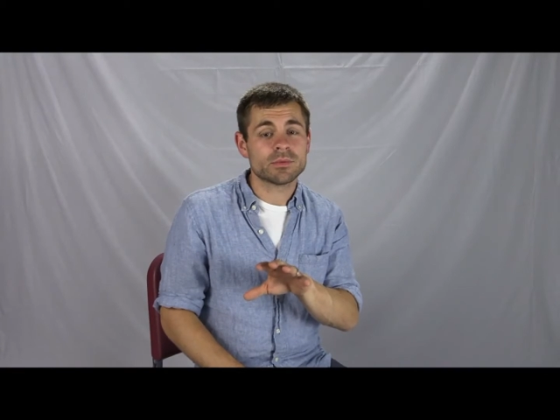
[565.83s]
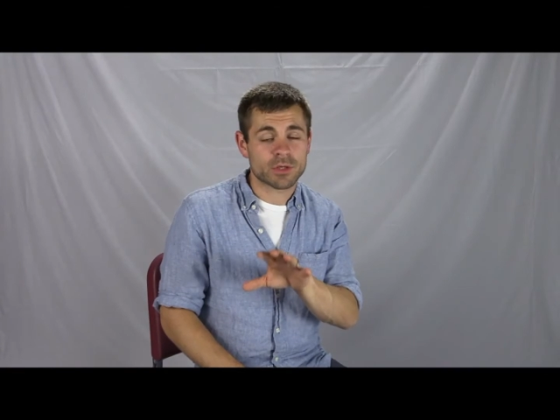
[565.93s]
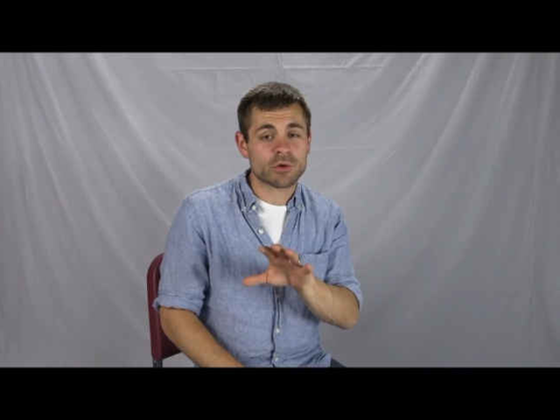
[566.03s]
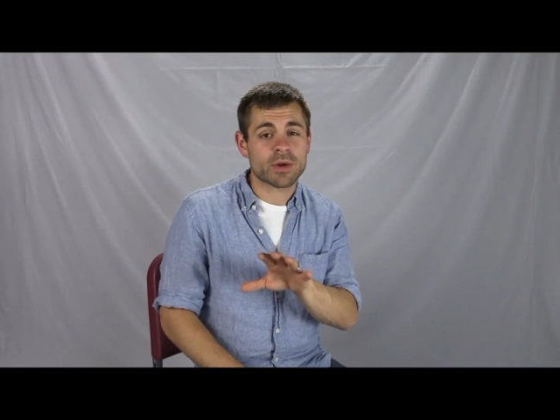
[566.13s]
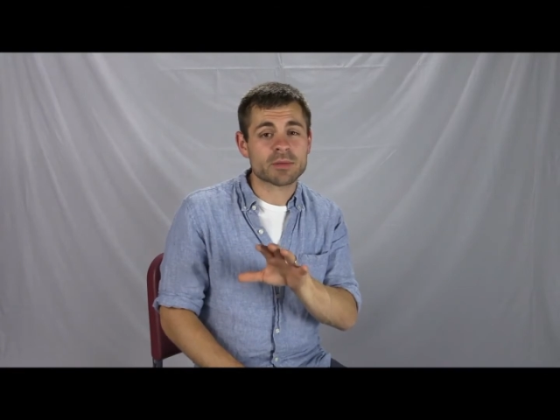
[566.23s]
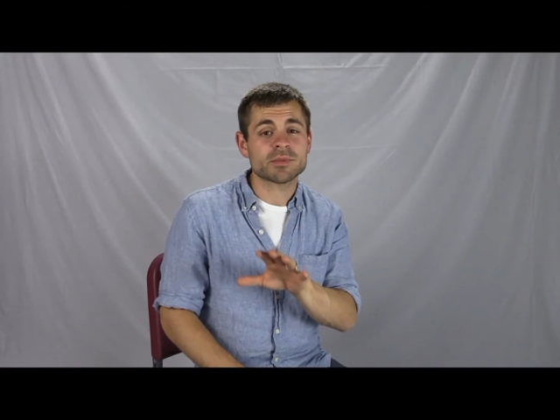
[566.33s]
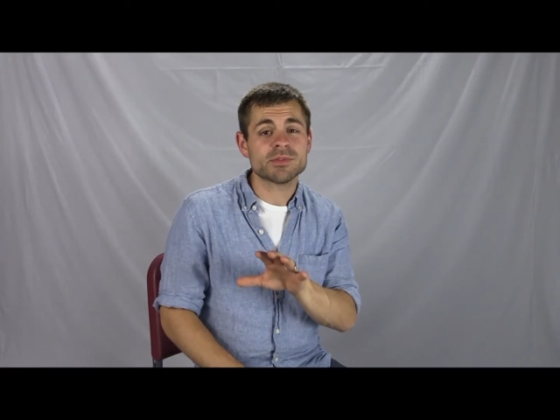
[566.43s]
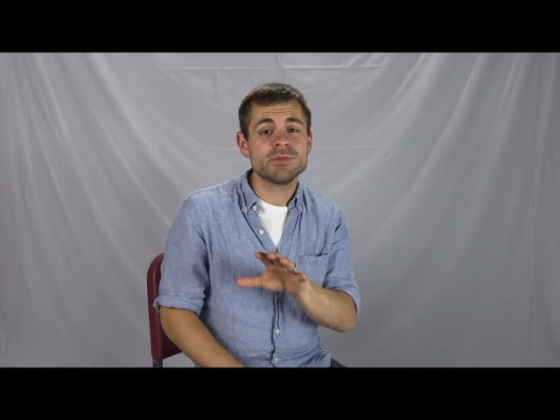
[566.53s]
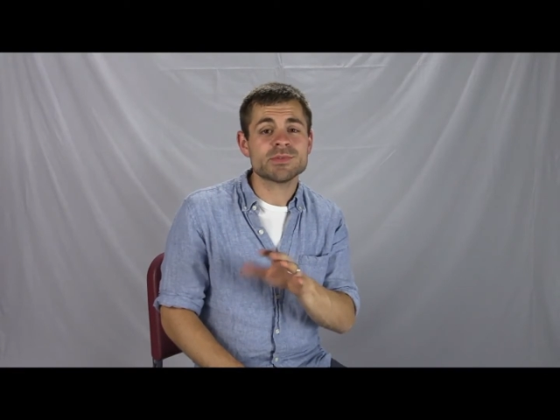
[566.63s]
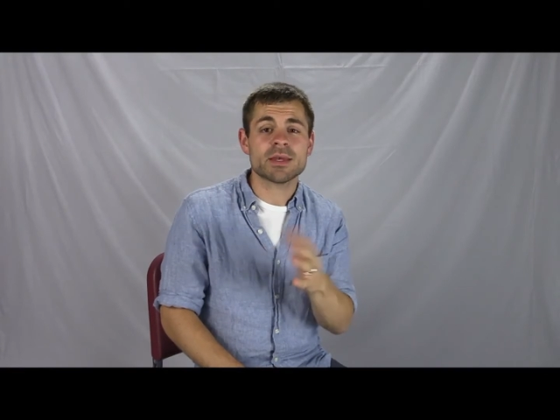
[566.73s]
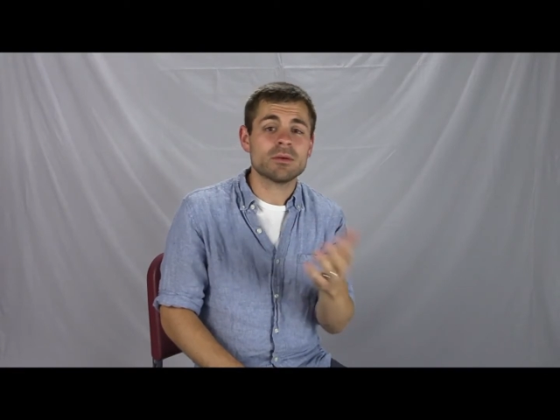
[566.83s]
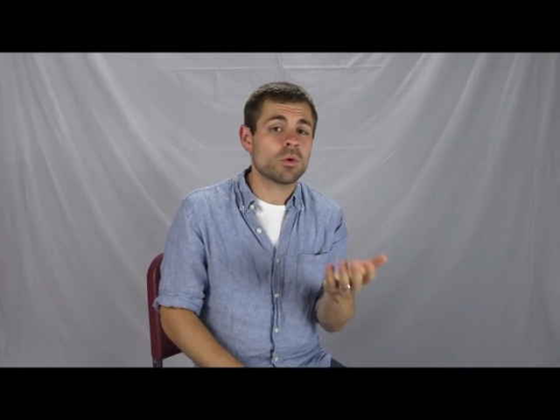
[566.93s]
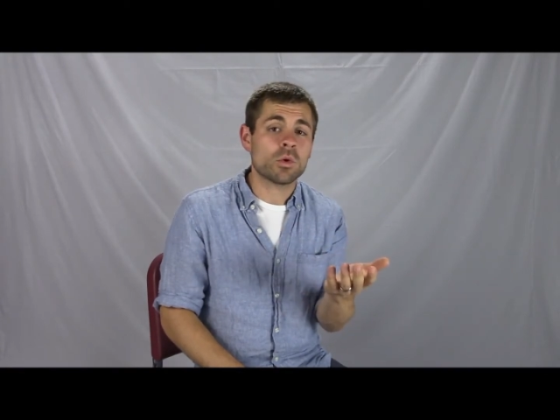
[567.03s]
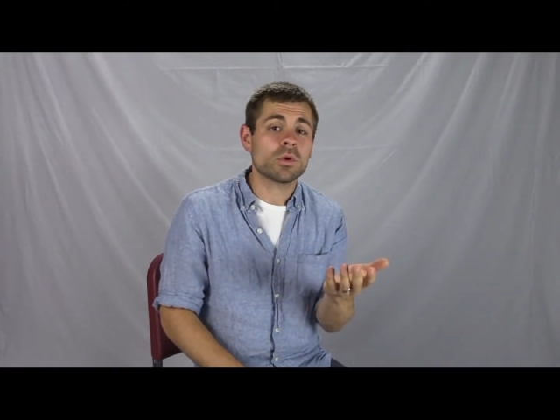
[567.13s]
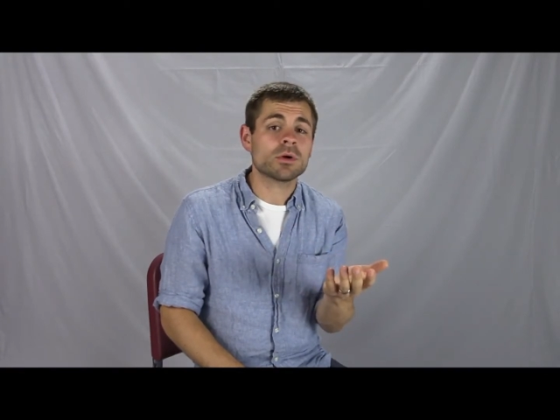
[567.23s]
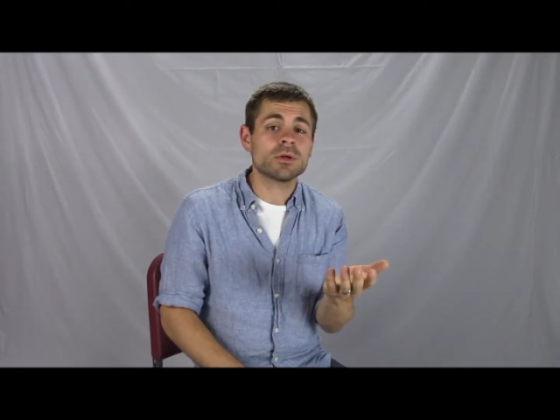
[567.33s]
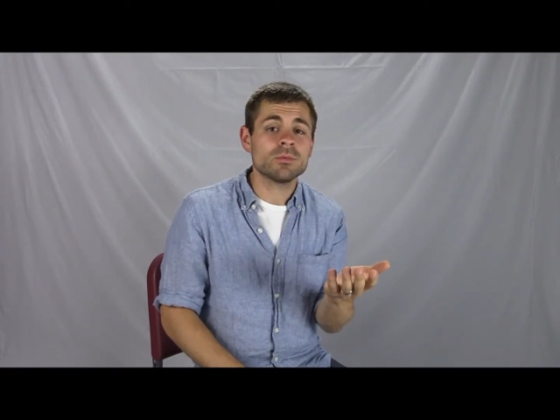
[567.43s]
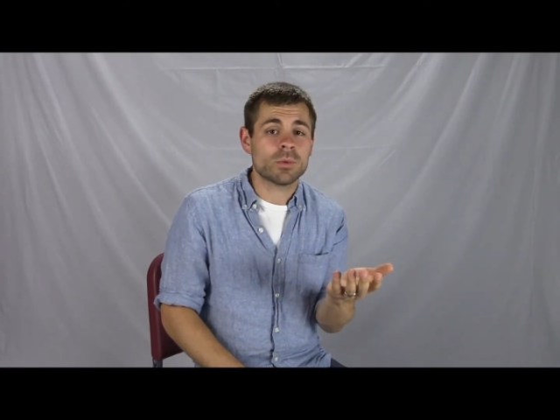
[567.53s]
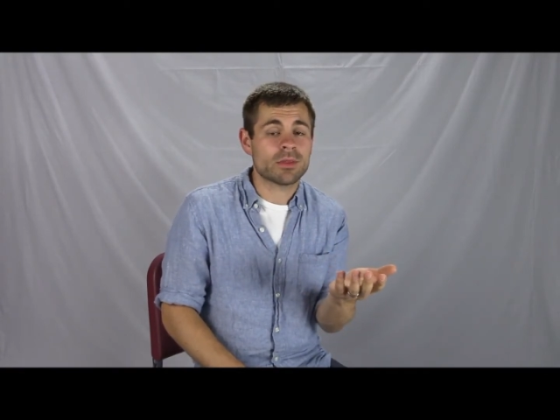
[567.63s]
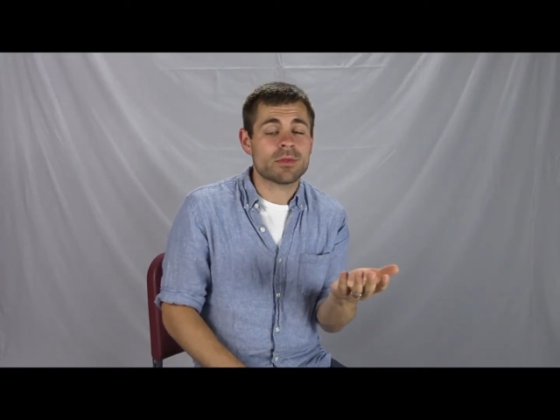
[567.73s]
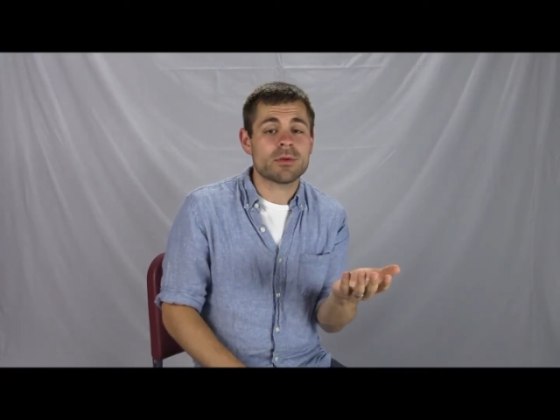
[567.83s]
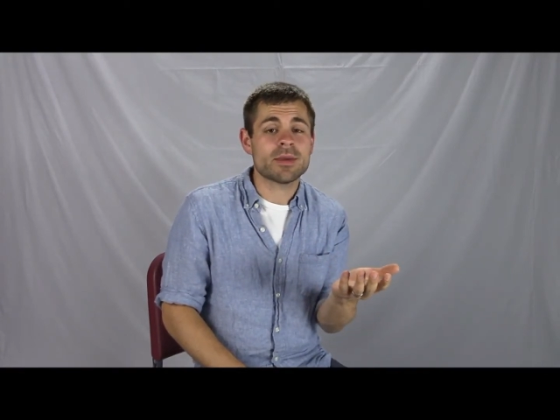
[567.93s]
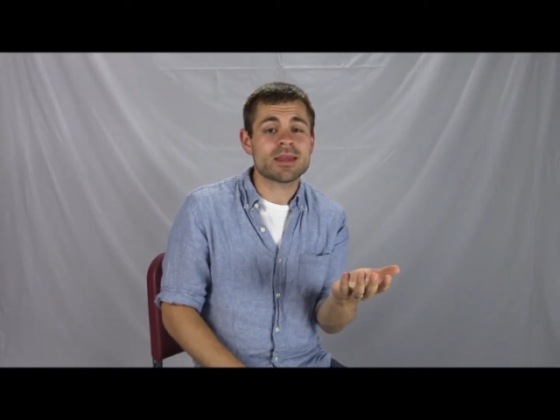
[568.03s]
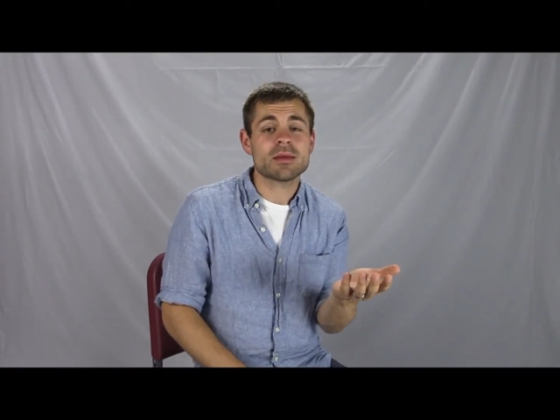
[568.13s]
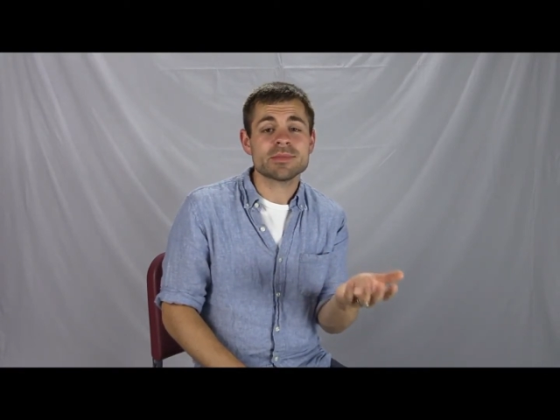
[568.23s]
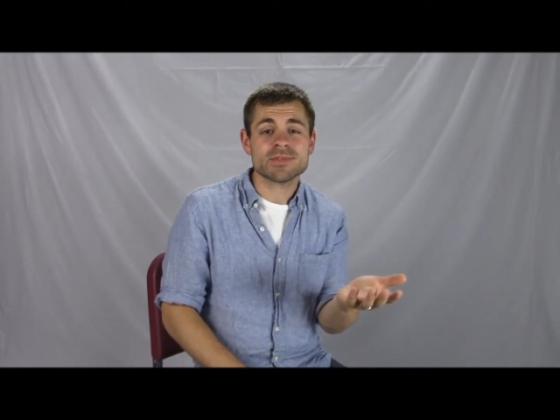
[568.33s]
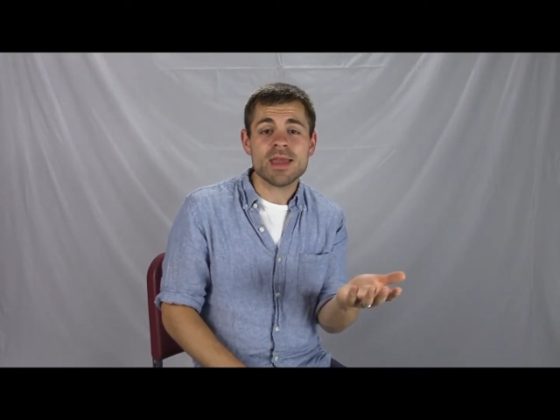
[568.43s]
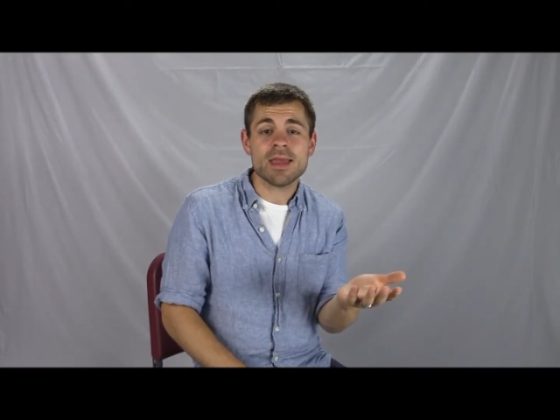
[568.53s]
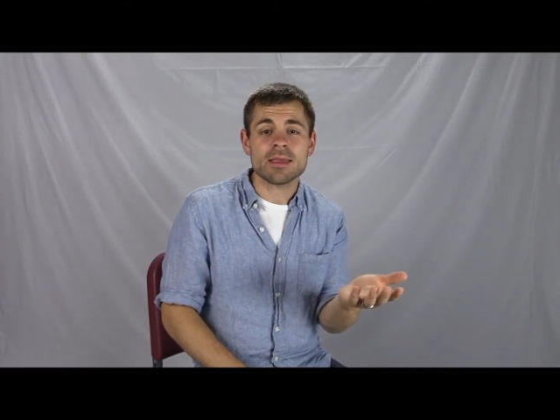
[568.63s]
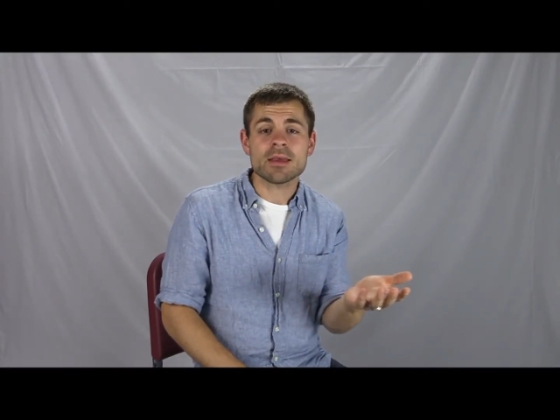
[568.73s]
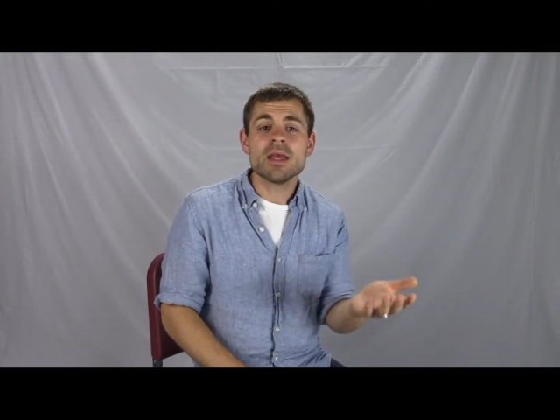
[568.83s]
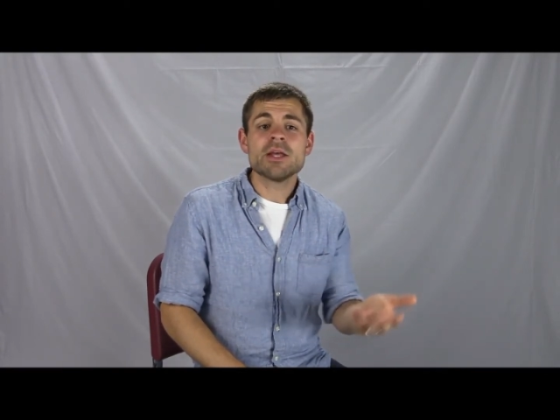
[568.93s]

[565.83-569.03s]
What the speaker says: the correct bassoon sound, or whether they're making a mistake.